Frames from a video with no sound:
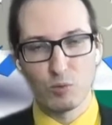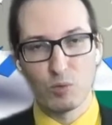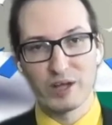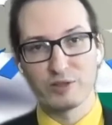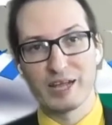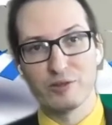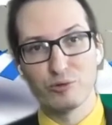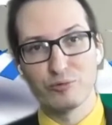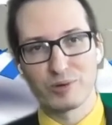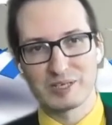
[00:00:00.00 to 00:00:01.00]
What you can
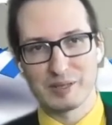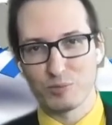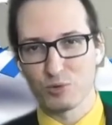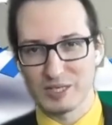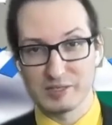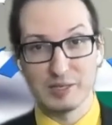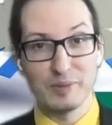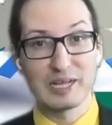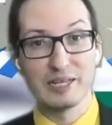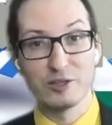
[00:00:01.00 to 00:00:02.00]
do, for example, what's
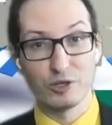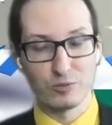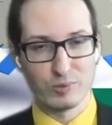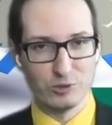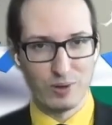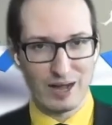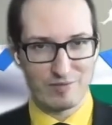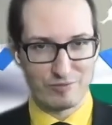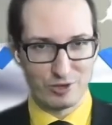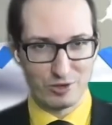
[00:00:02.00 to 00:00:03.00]
typically done when you have